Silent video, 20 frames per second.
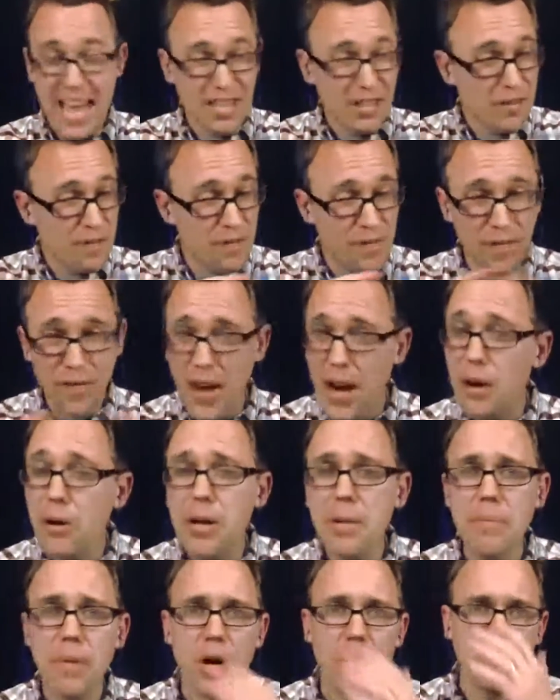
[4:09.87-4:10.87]
At the
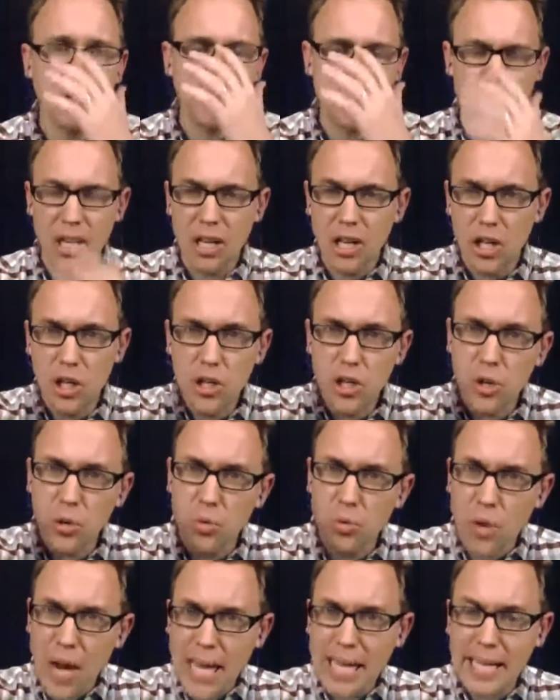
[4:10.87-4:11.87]
very most, you
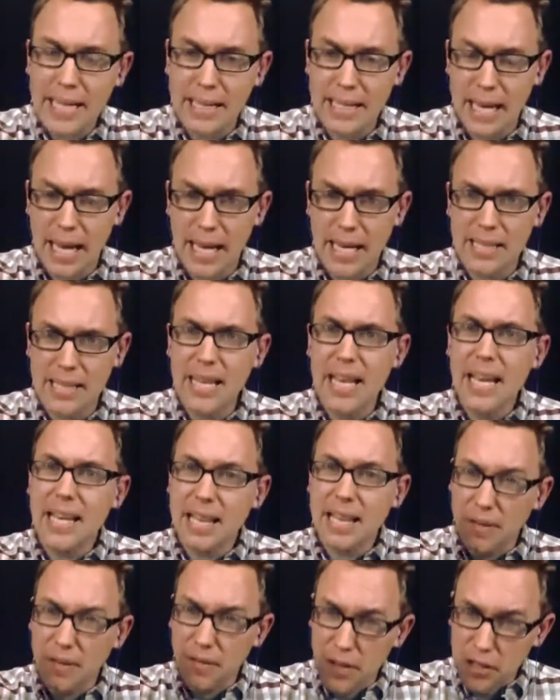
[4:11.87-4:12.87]
should recognize
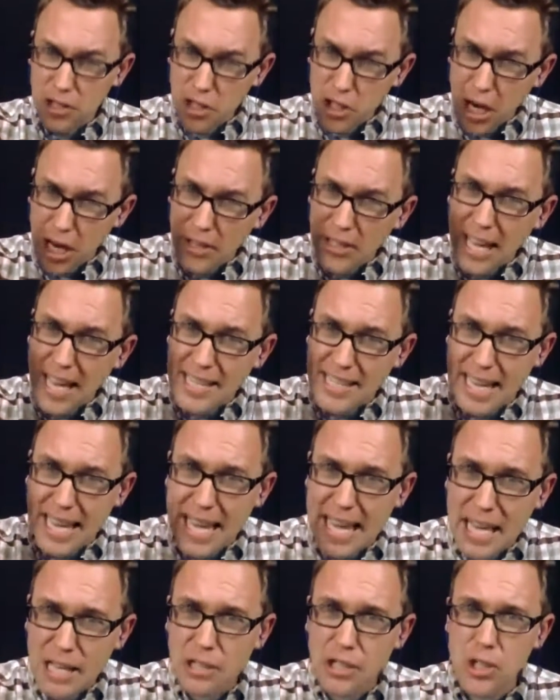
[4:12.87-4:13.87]
that if this child has
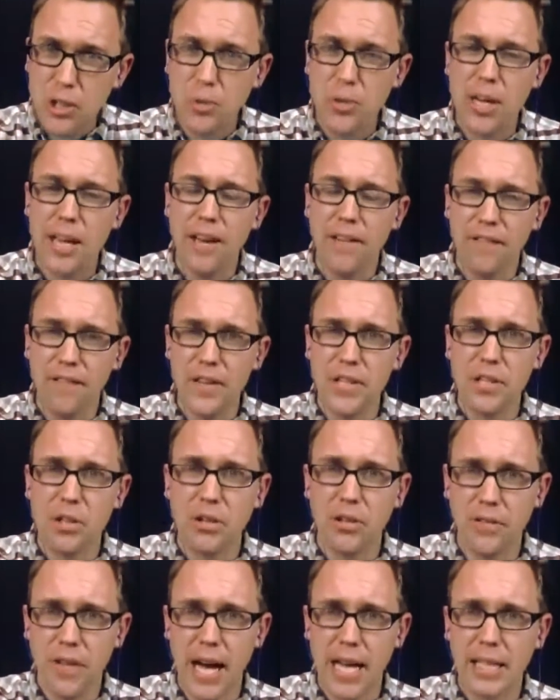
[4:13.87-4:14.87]
a history of
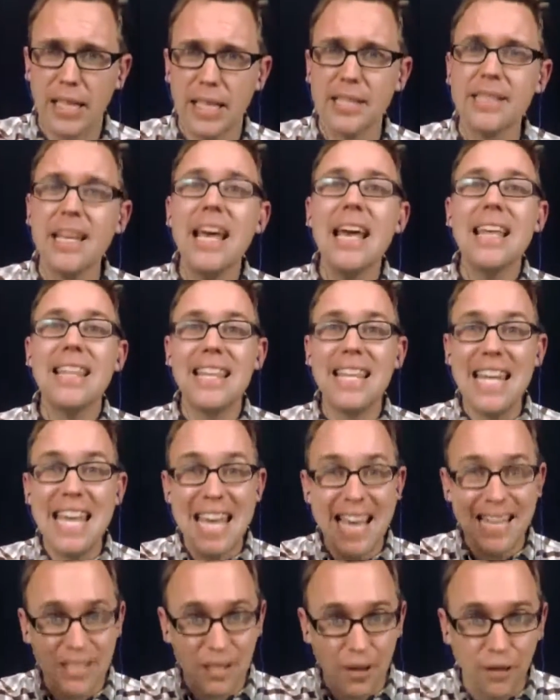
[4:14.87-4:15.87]
physical violence, then
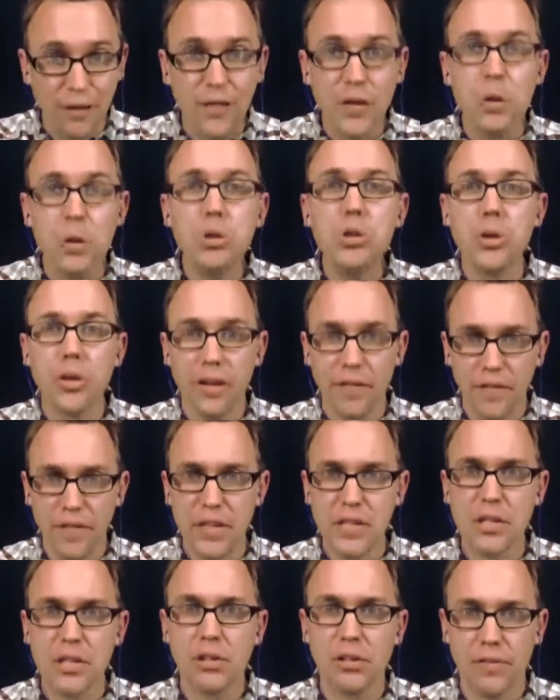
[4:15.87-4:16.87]
he has a future of
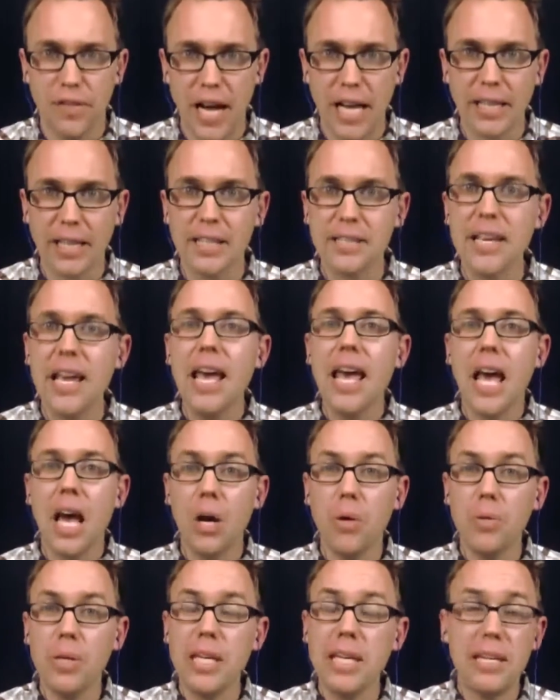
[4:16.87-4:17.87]
physical violence,
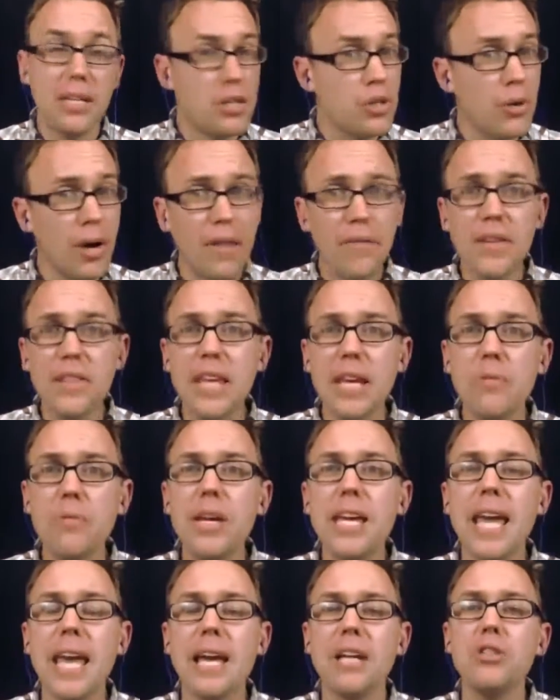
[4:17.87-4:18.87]
and we need to do everything
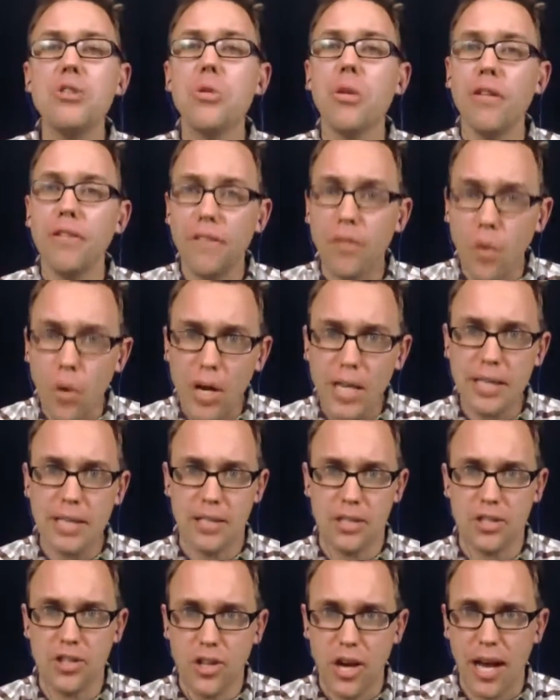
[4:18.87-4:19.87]
we can to avoid
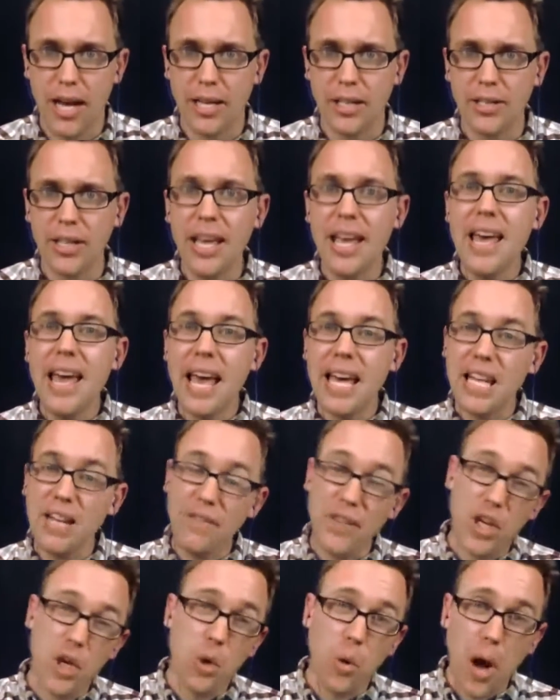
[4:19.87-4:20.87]
this child. And
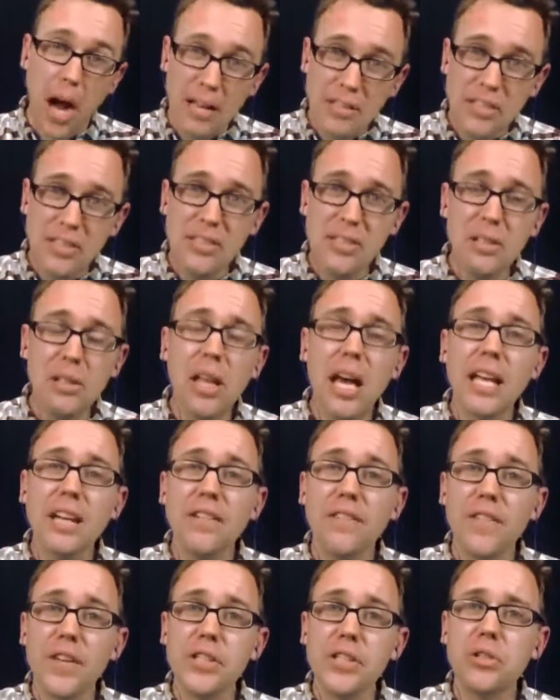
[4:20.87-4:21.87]
if he crosses the
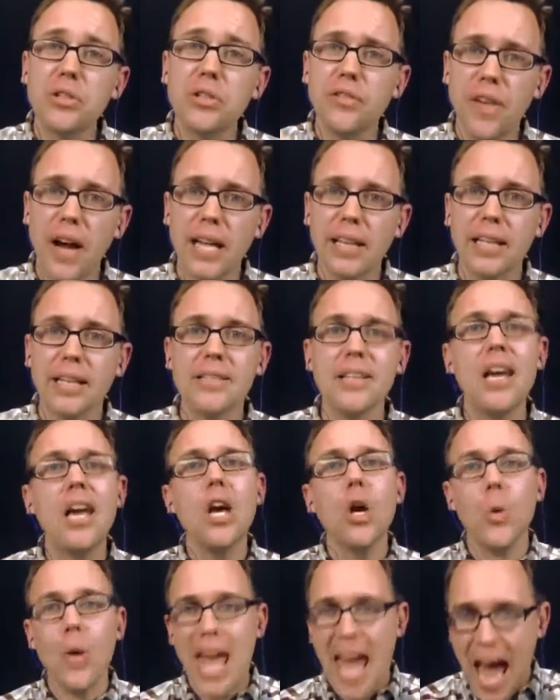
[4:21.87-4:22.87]
line of physical violence,
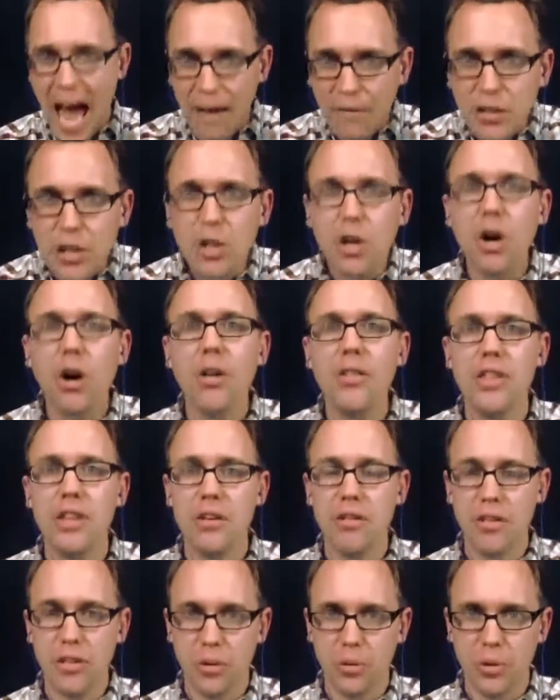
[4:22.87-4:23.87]
we have to call
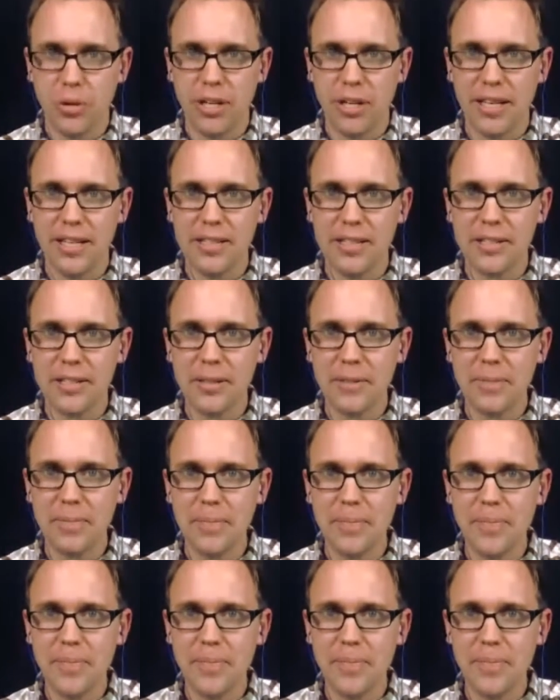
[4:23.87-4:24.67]
the authorities,